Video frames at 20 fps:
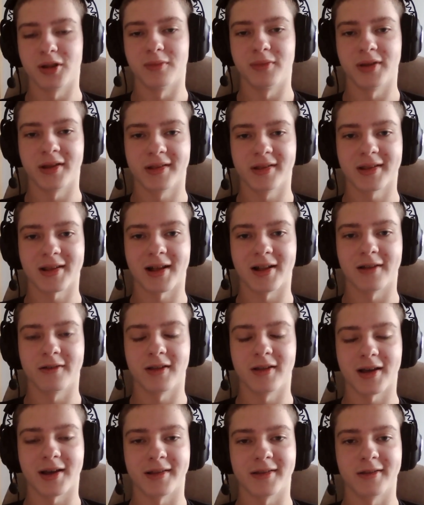meals,
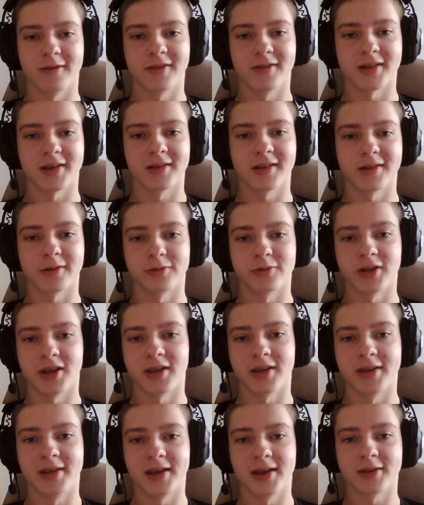as you said, so they
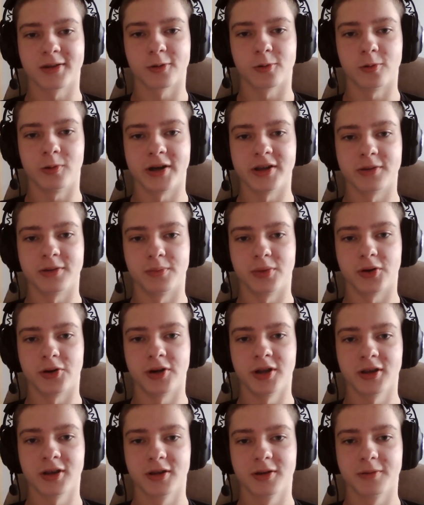get quite
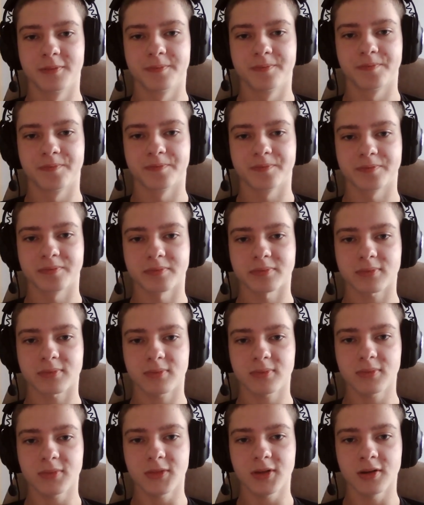boring.
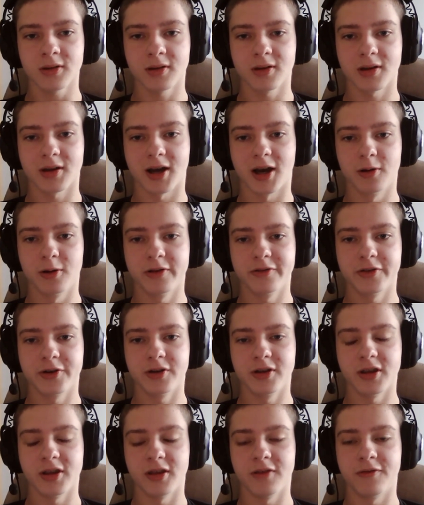However,
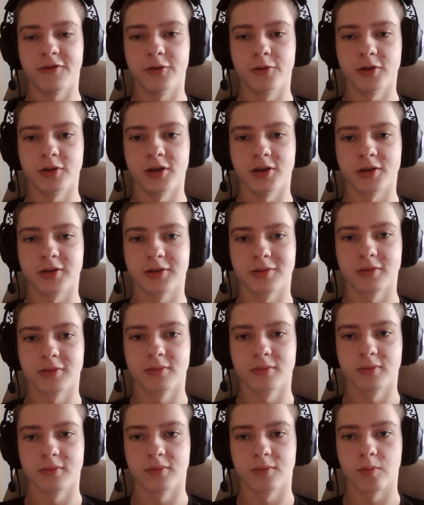if you eat
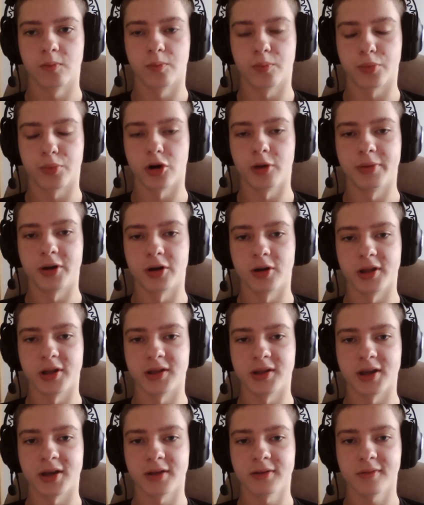properly
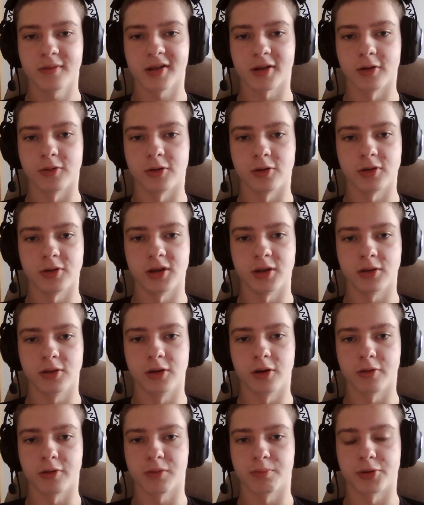then, so you eat
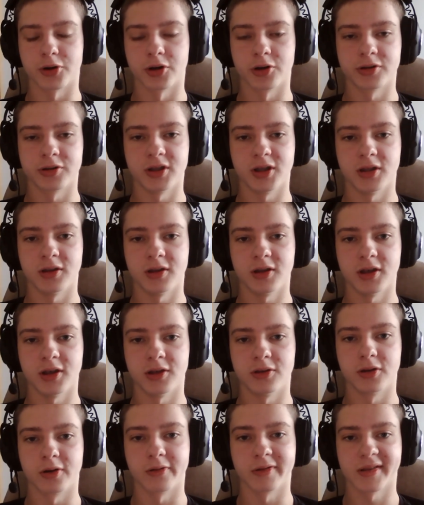those protein,
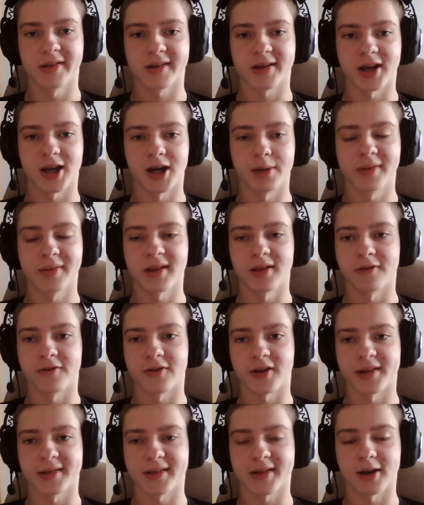eat those carbs and
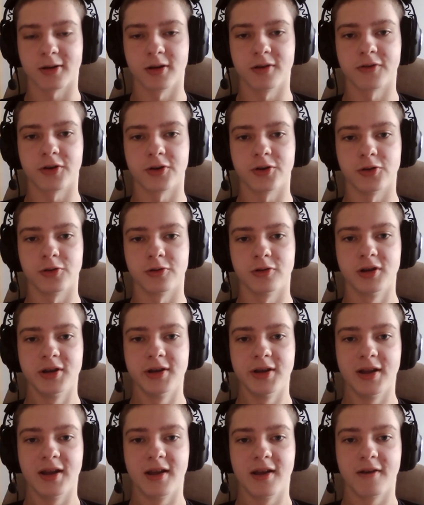fats however you
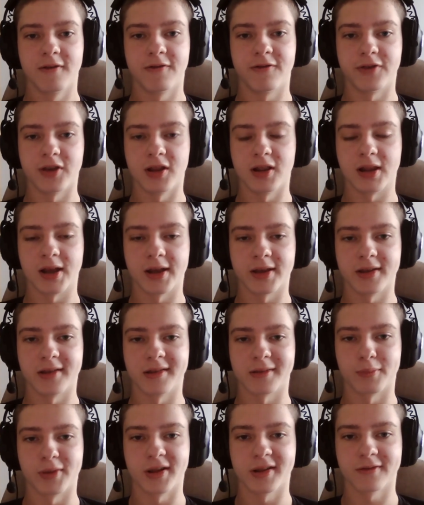feel like
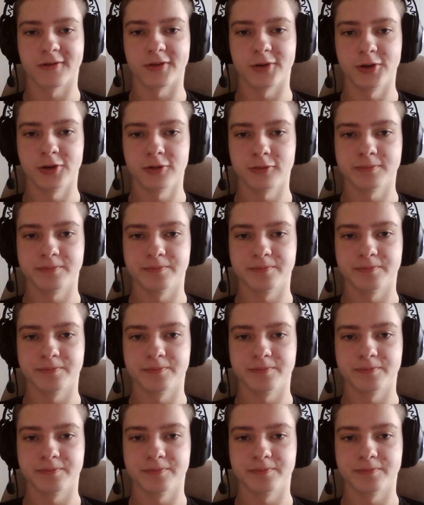is best for you,